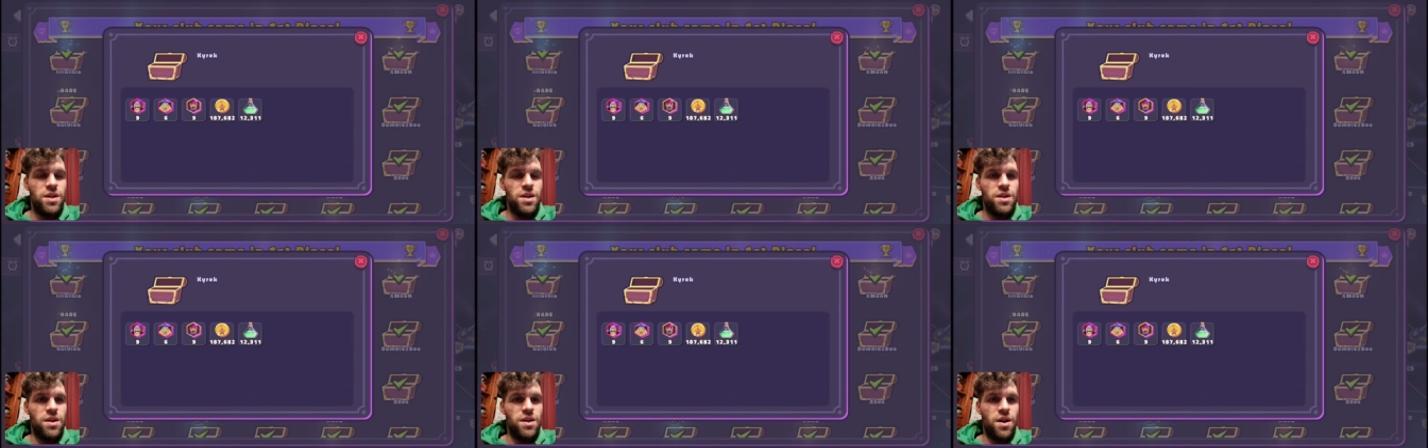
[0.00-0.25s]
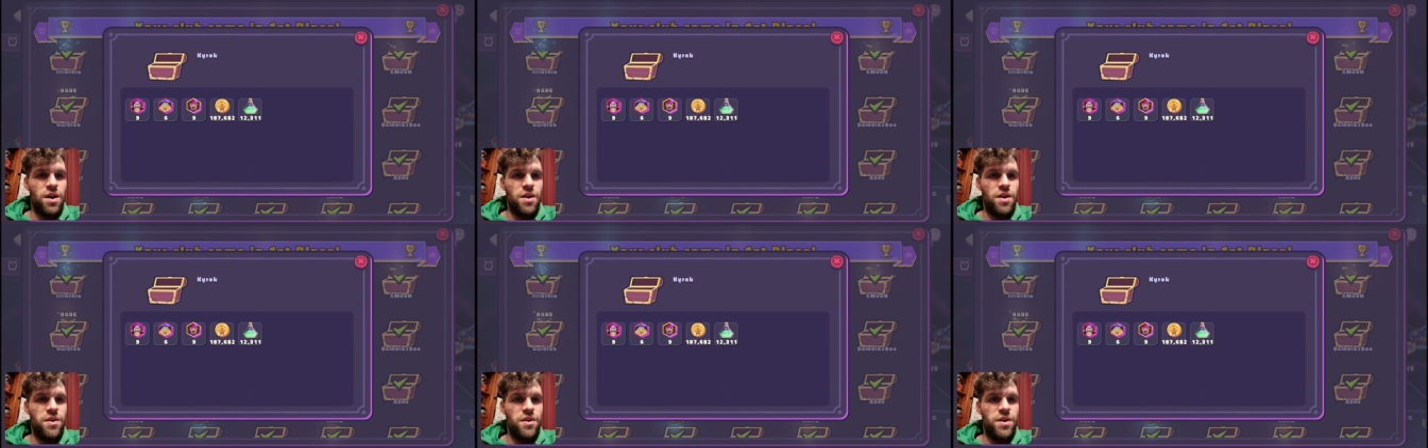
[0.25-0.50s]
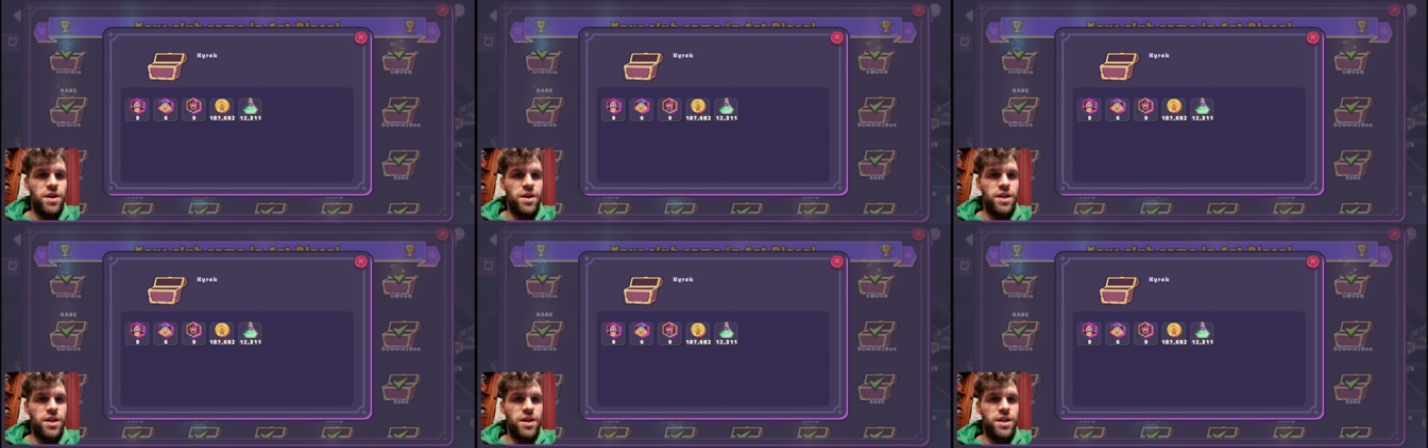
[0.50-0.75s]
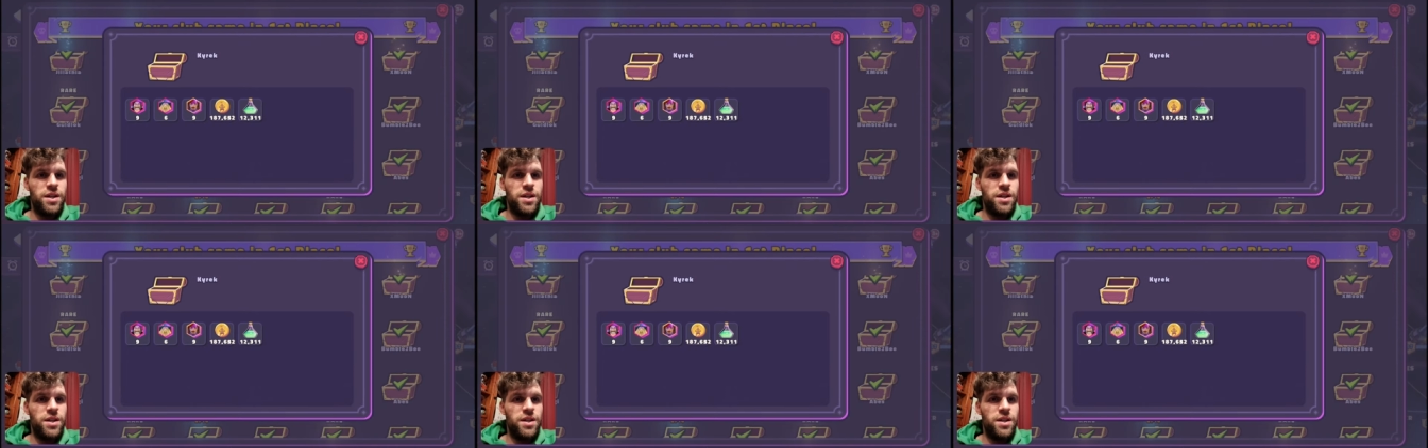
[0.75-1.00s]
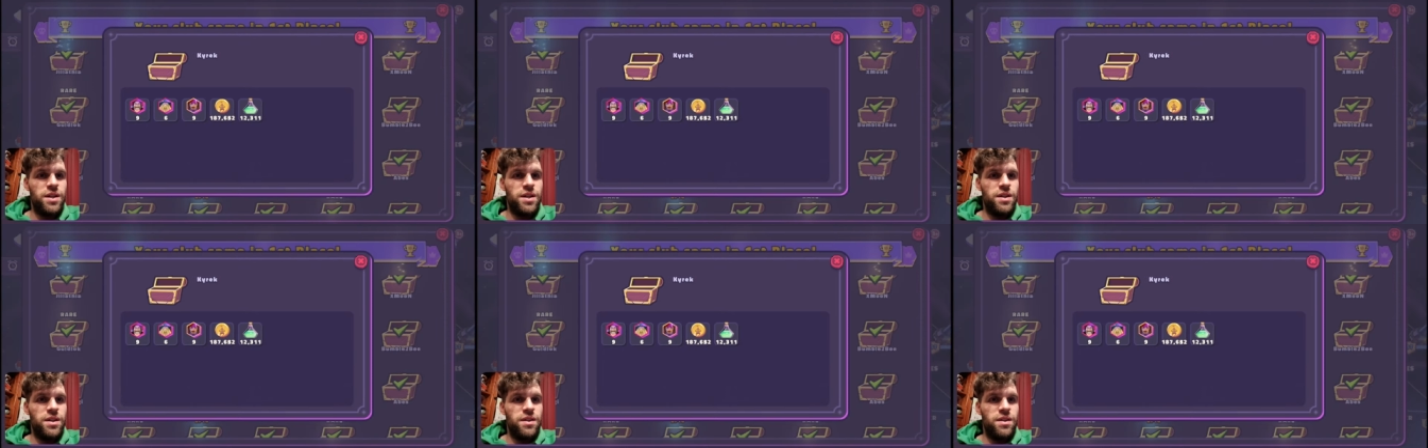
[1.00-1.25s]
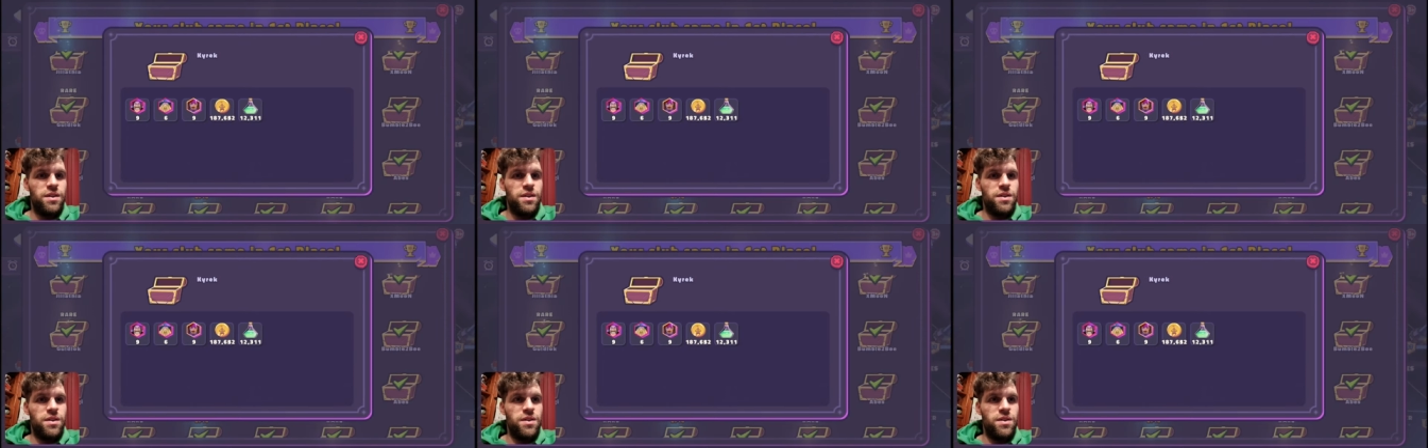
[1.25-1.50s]
Karik
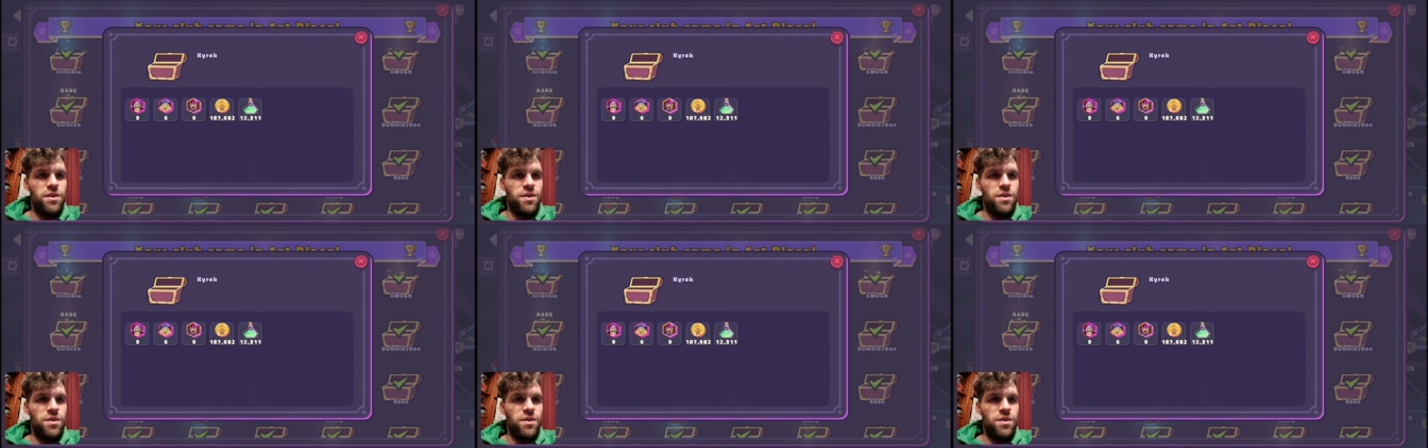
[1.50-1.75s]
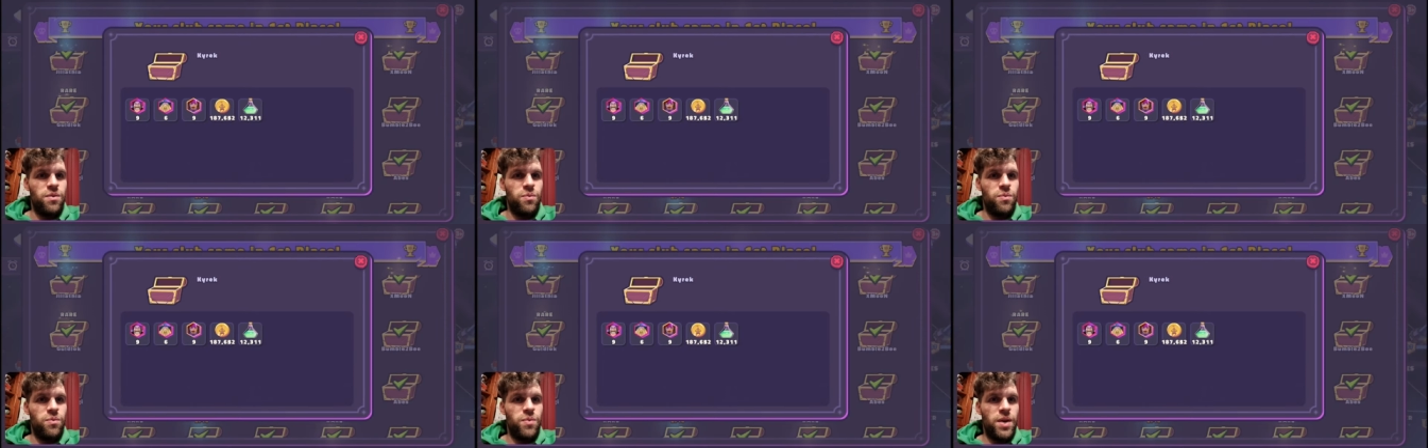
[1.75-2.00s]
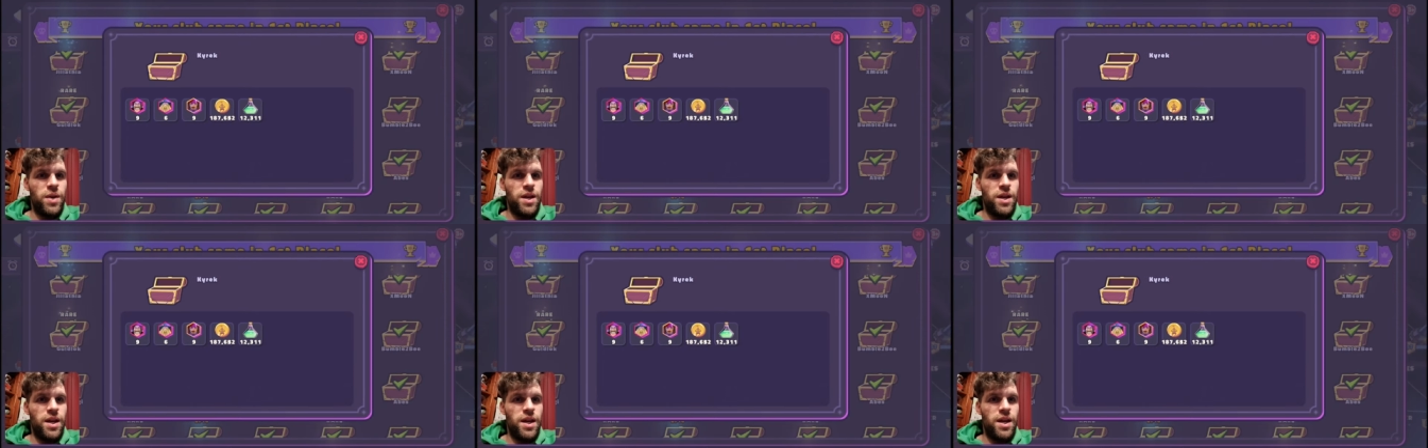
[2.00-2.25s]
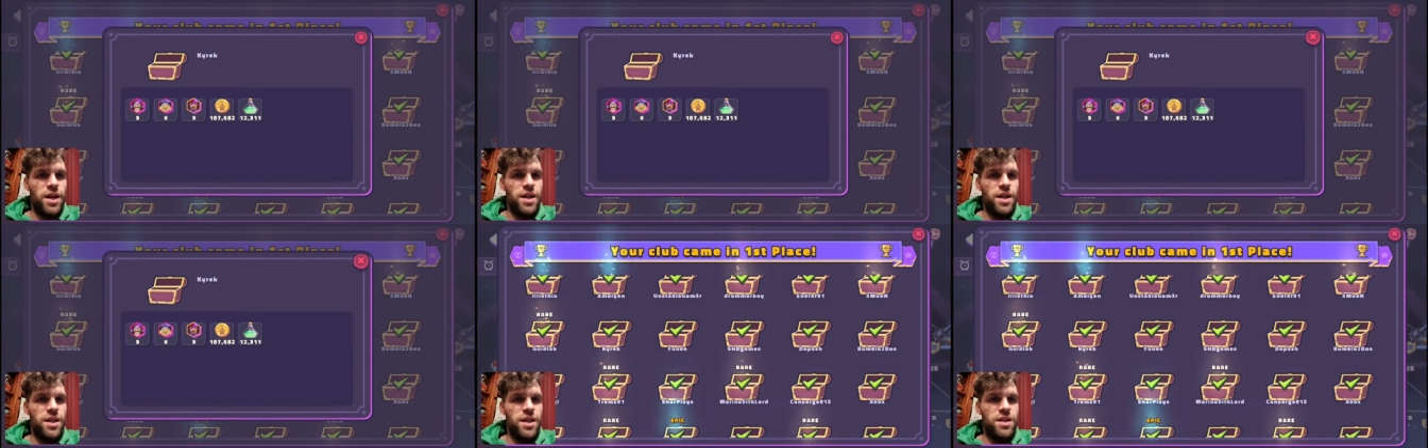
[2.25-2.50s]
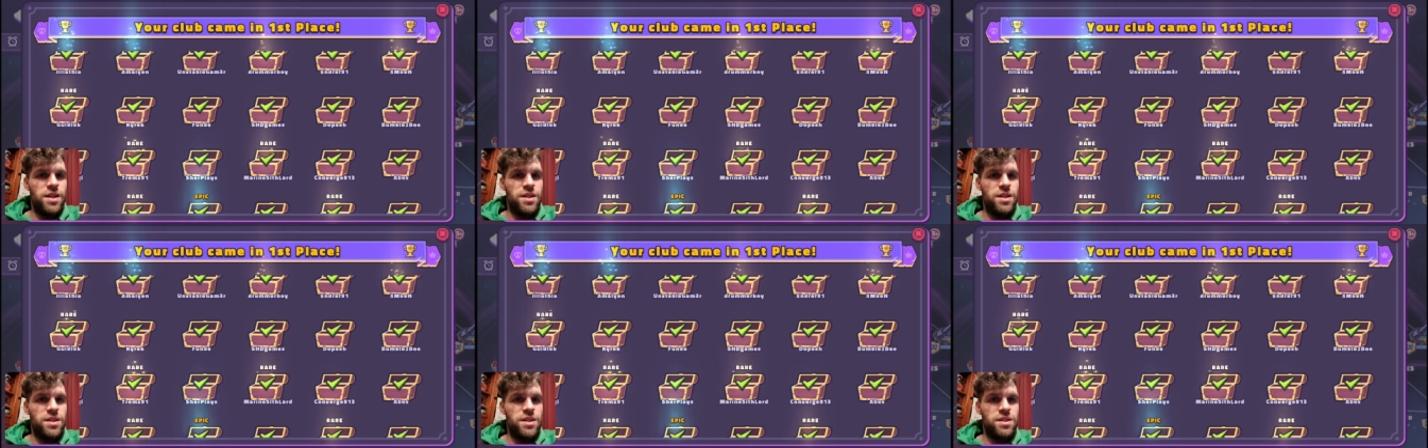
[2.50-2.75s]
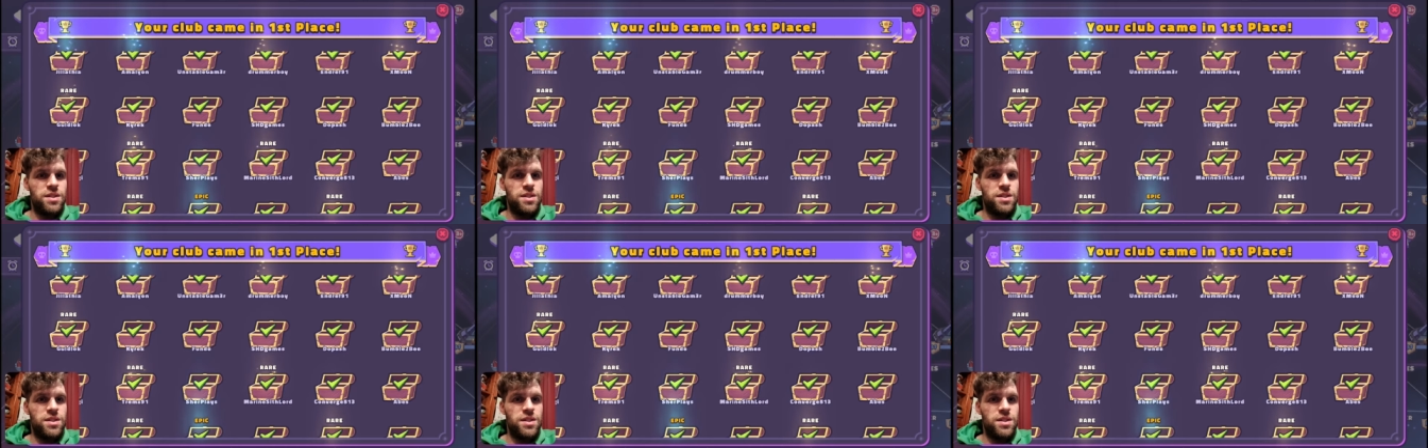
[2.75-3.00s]
got 180 and then
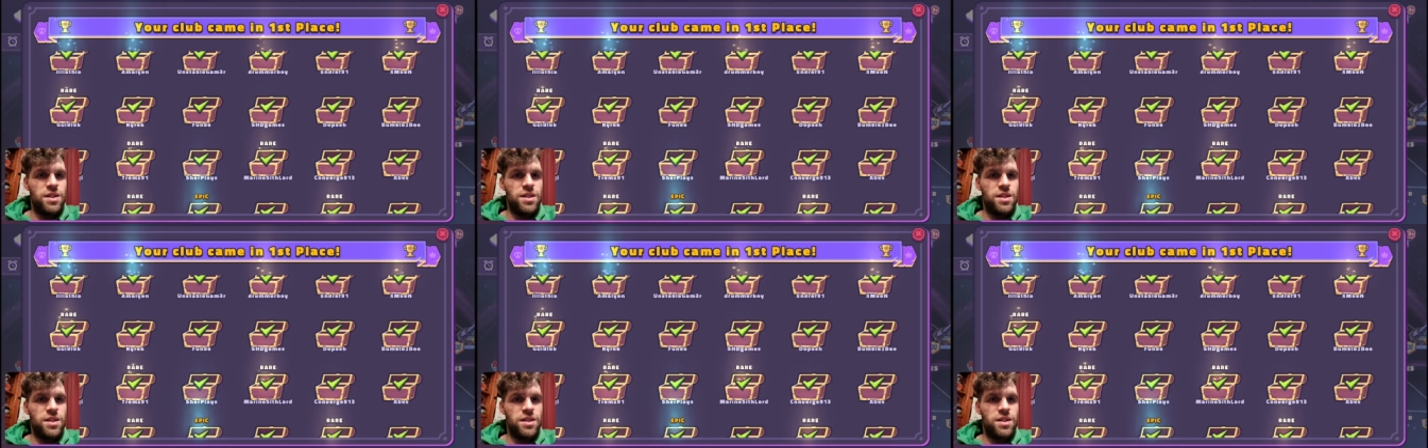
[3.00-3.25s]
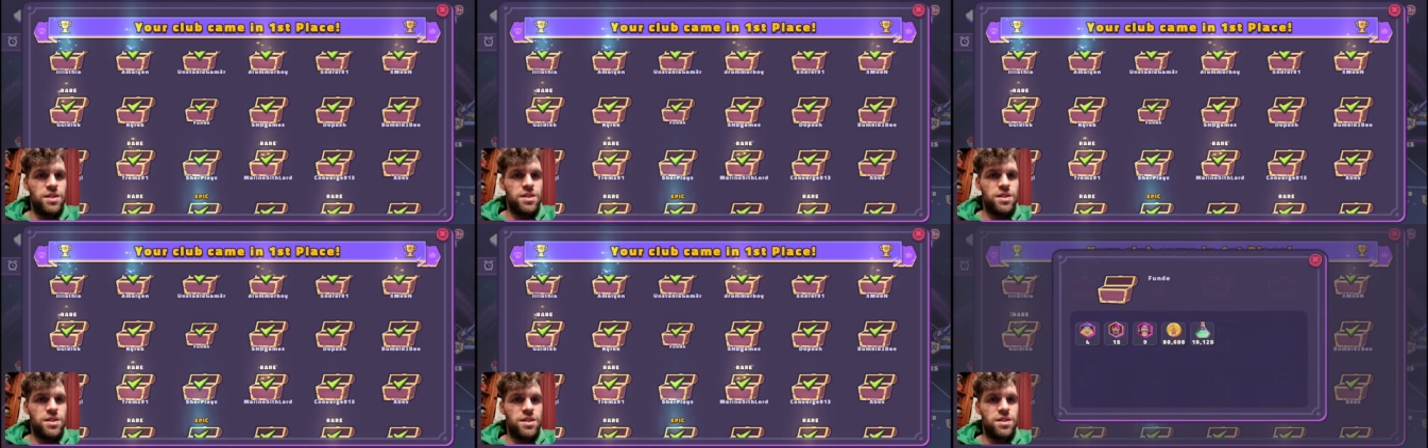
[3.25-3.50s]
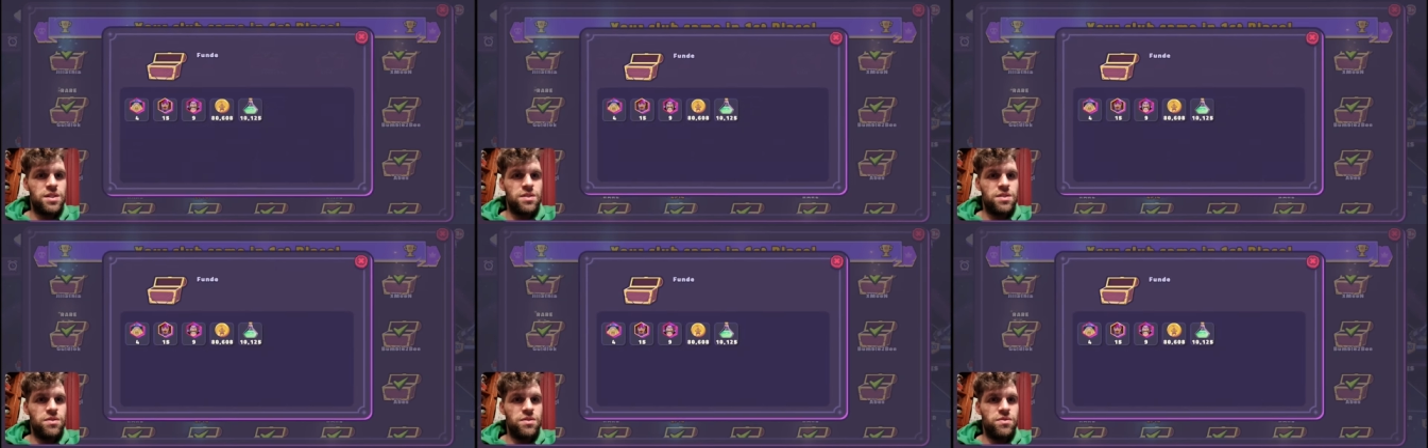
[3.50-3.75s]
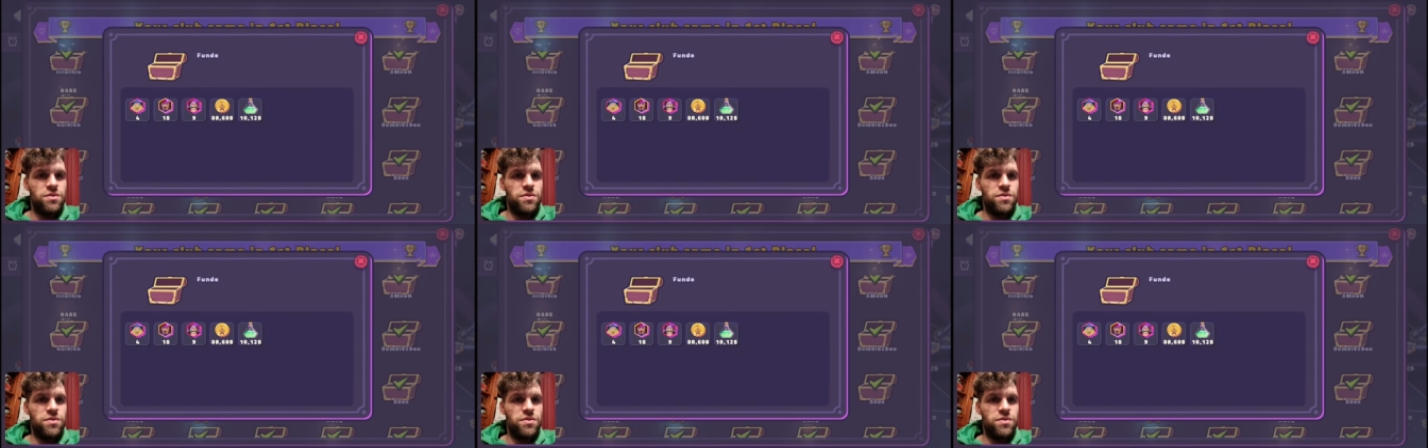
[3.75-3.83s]
six.